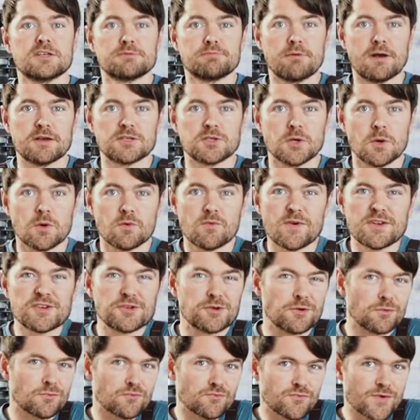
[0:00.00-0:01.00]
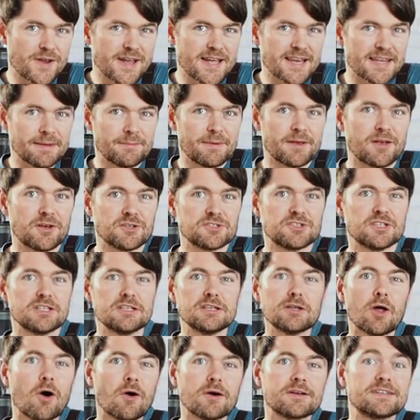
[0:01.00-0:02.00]
Nespresso Original, really, because you're
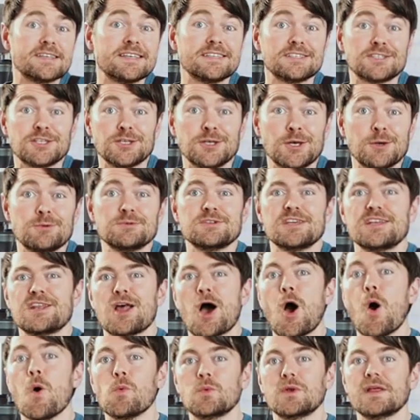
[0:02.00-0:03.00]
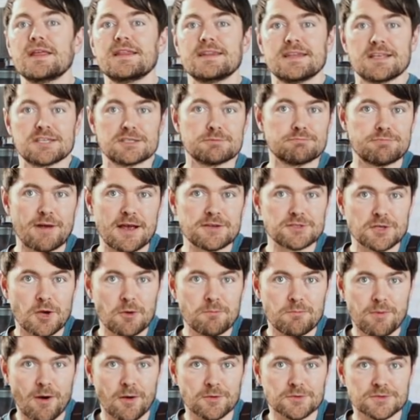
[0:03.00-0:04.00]
locked into using only
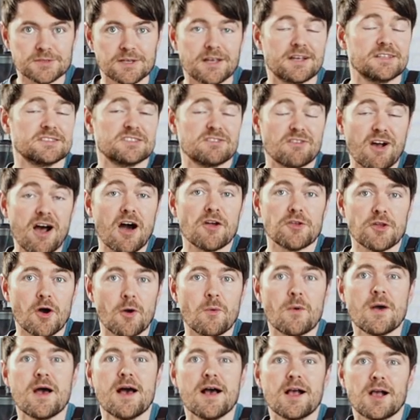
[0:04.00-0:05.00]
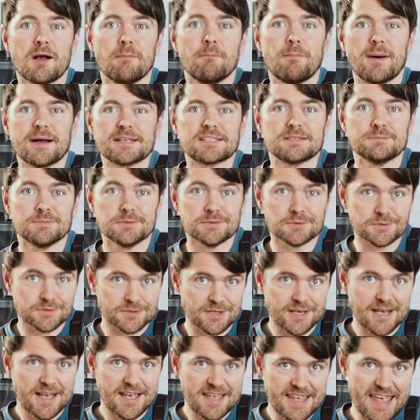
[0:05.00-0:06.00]
Nespresso pods because there are no
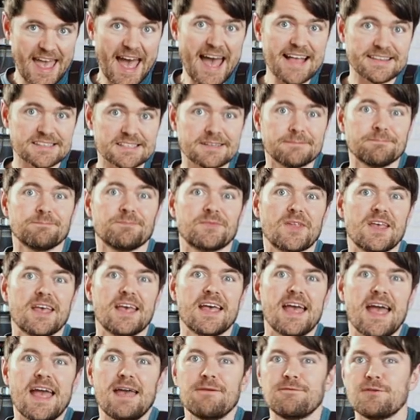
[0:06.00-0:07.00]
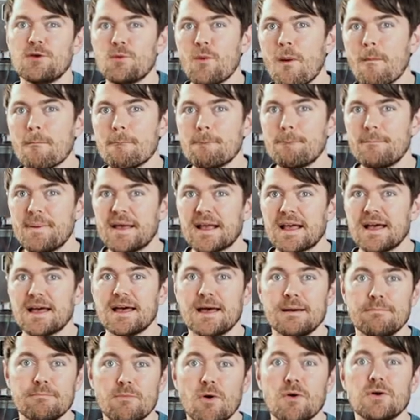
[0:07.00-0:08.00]
compatibles yet. If you want
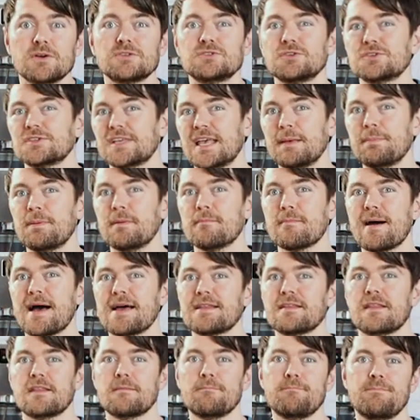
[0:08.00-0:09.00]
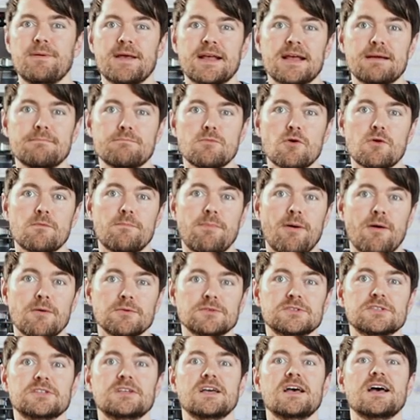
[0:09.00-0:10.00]
bigger mugs, just keep in mind that the bigger mug
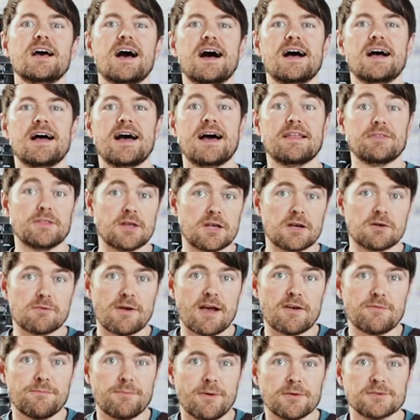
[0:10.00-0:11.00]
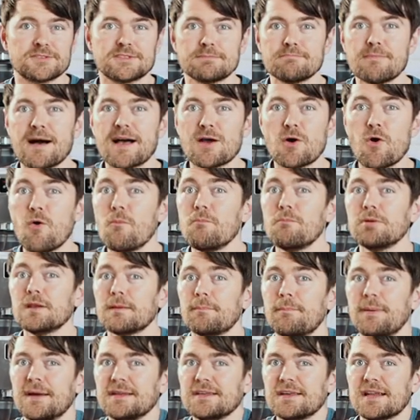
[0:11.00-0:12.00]
pods and the carafe pods, in my humble
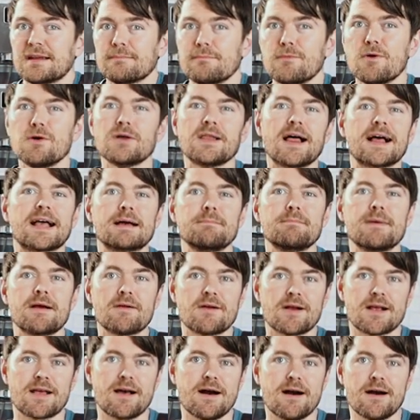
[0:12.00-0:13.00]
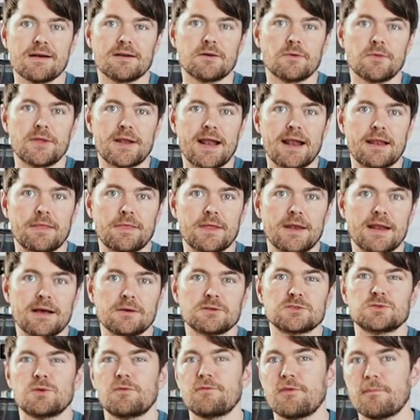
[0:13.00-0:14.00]
opinion, are more like Americano than anything
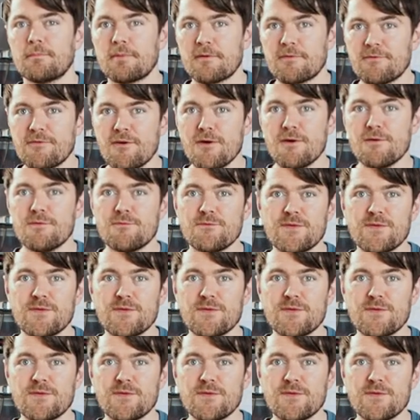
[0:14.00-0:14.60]
else. So if you prefer